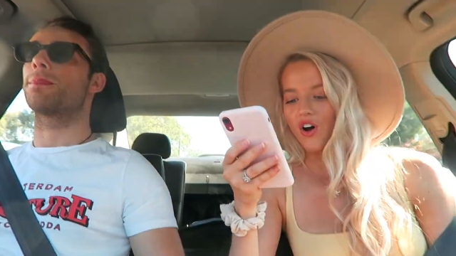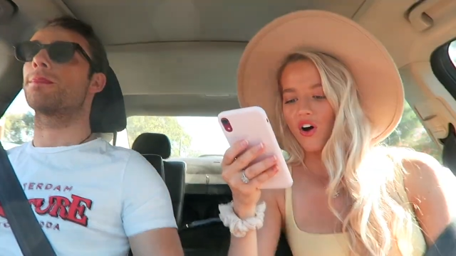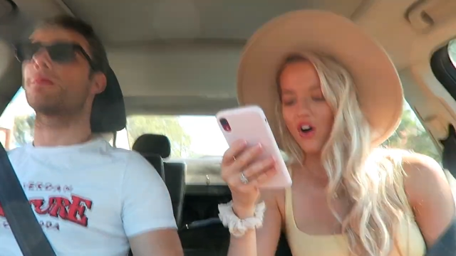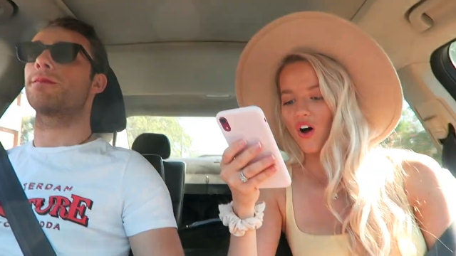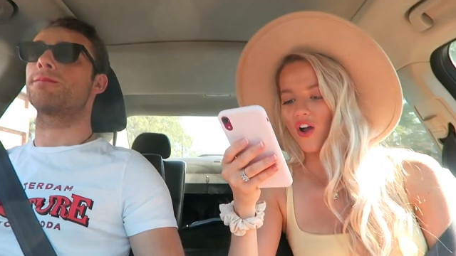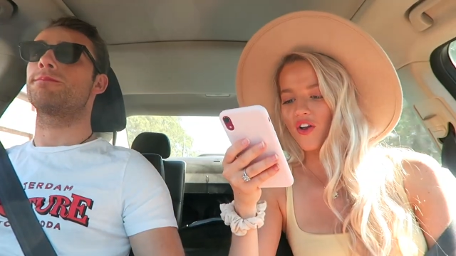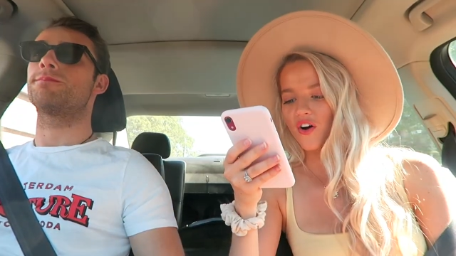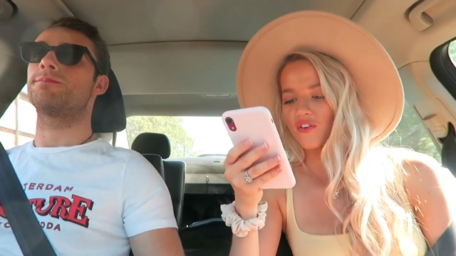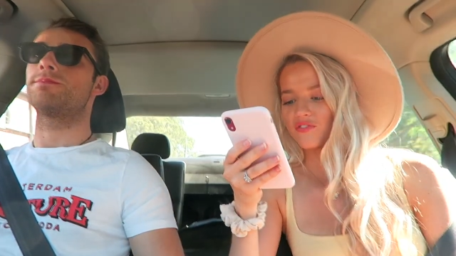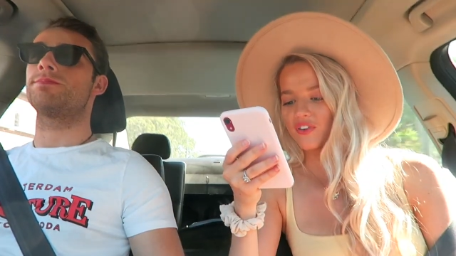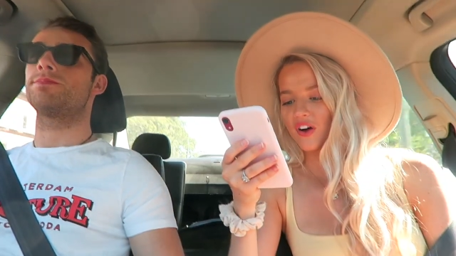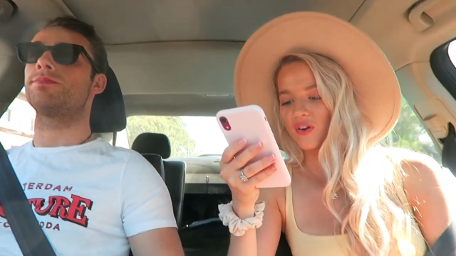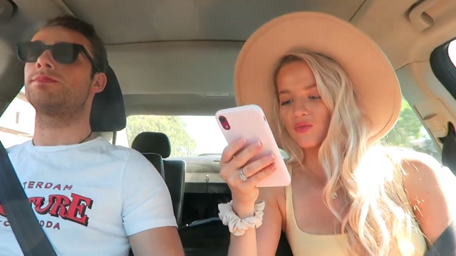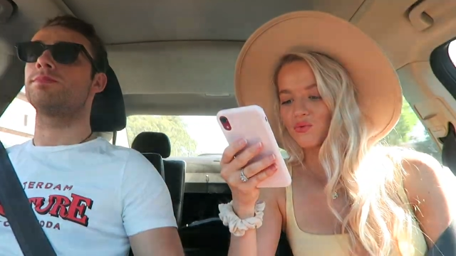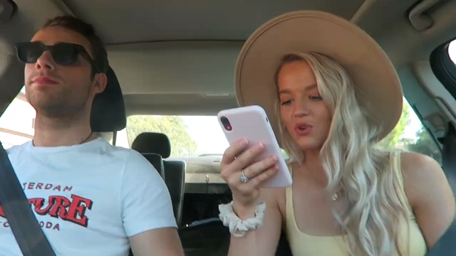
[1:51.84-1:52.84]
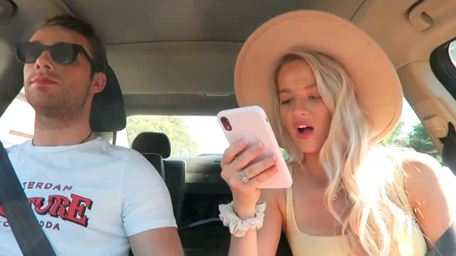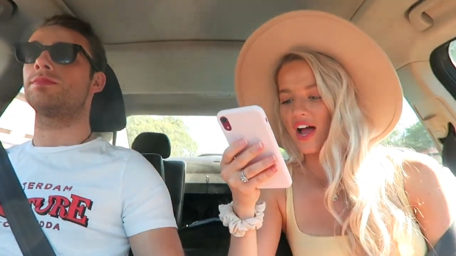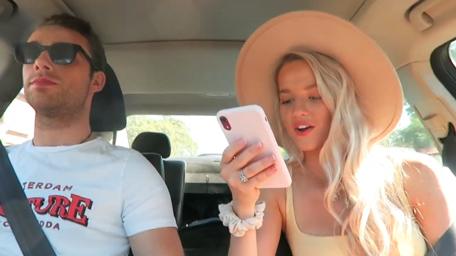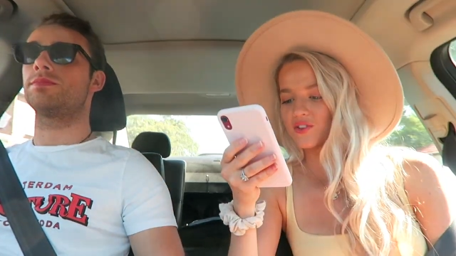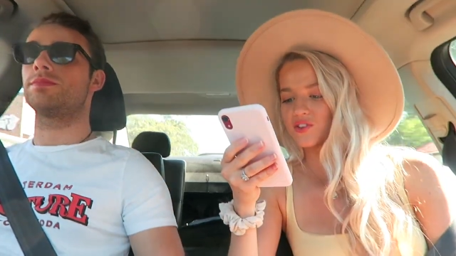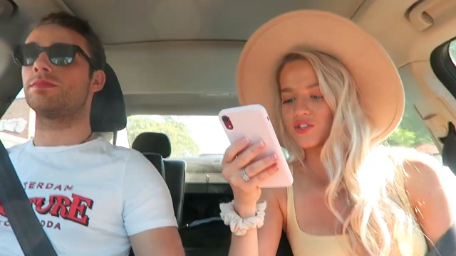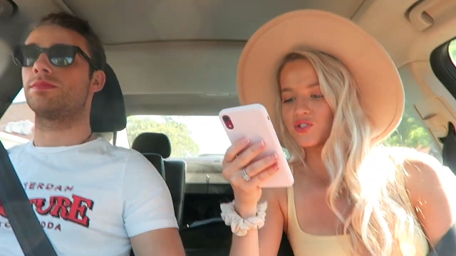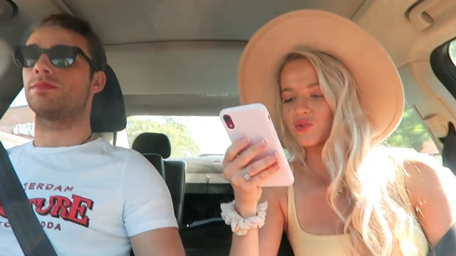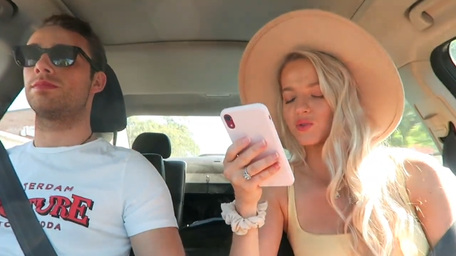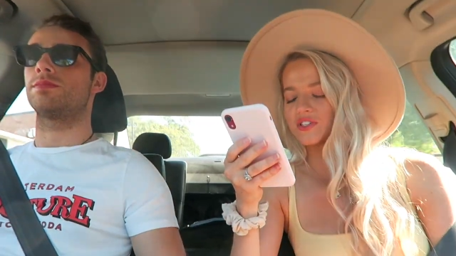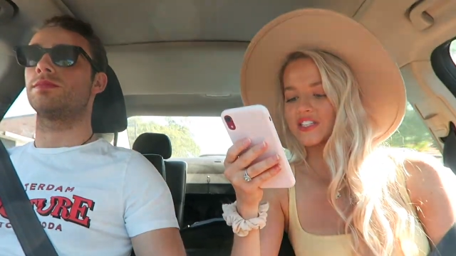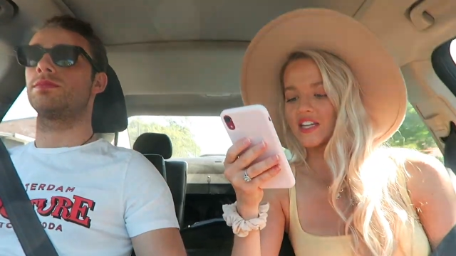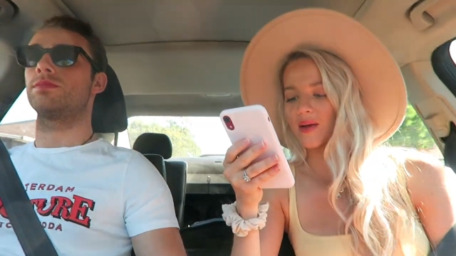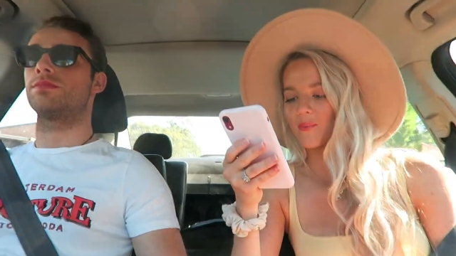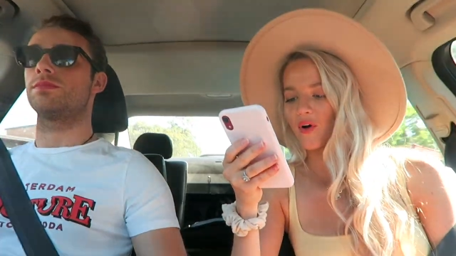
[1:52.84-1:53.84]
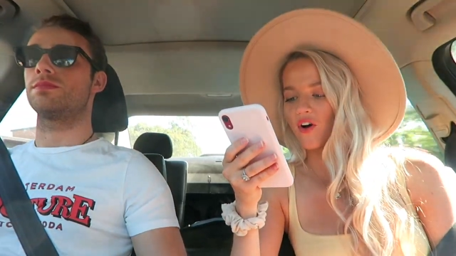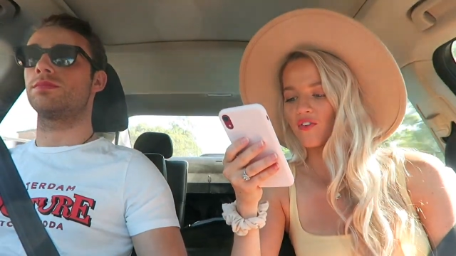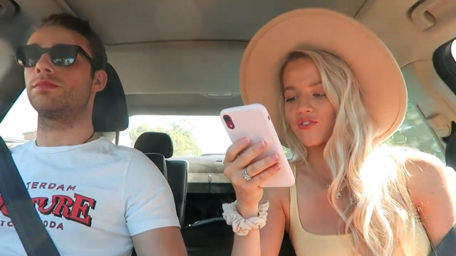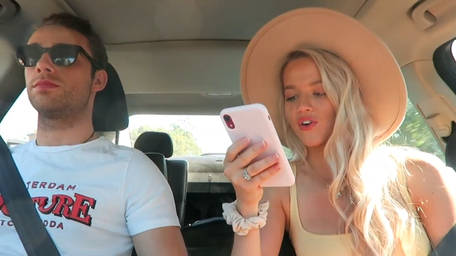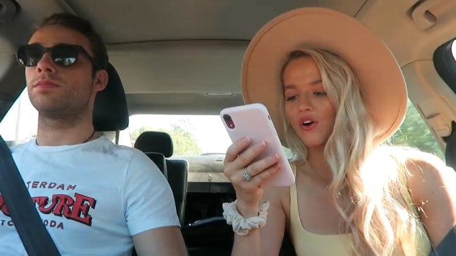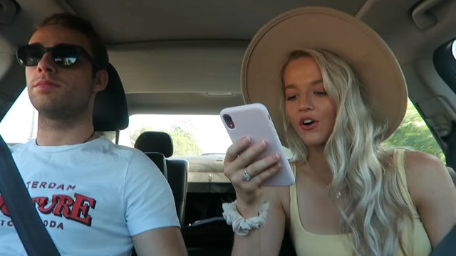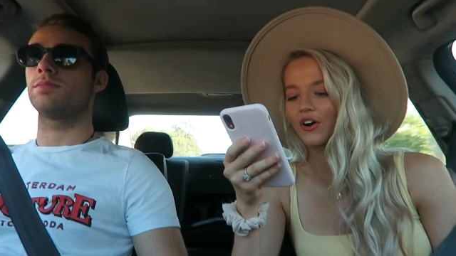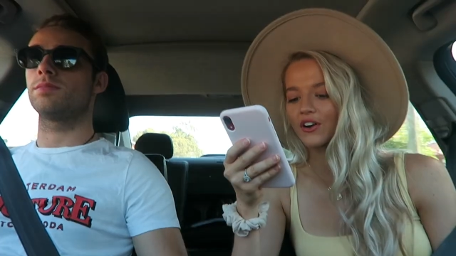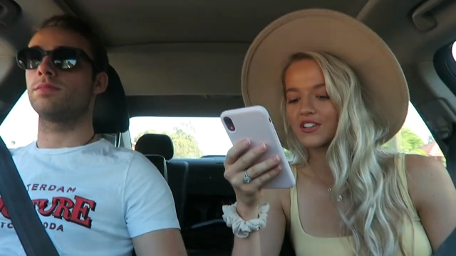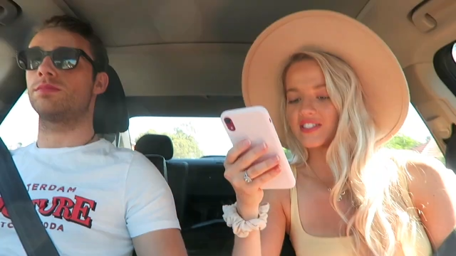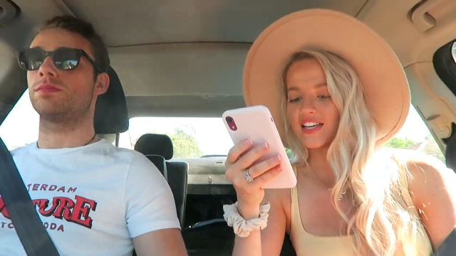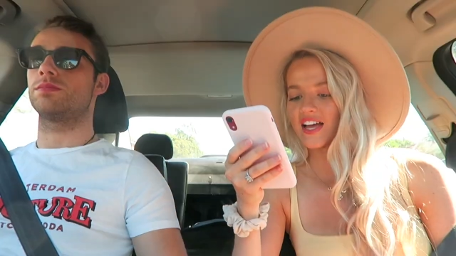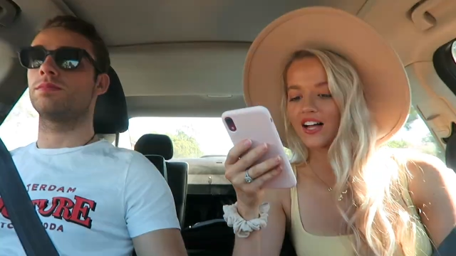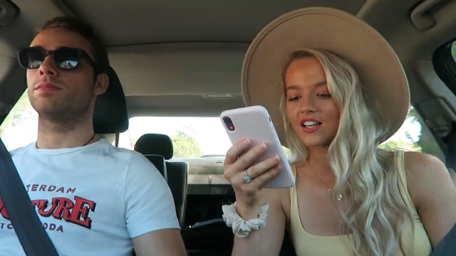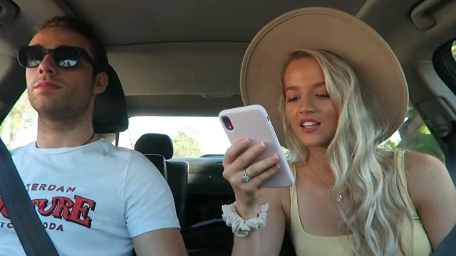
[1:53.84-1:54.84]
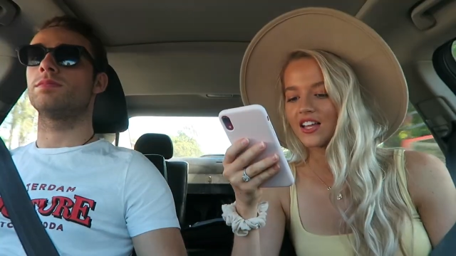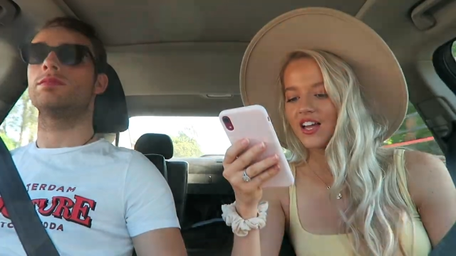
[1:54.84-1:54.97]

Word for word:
Speaker 1: on offer right on the doorstep of your hotel,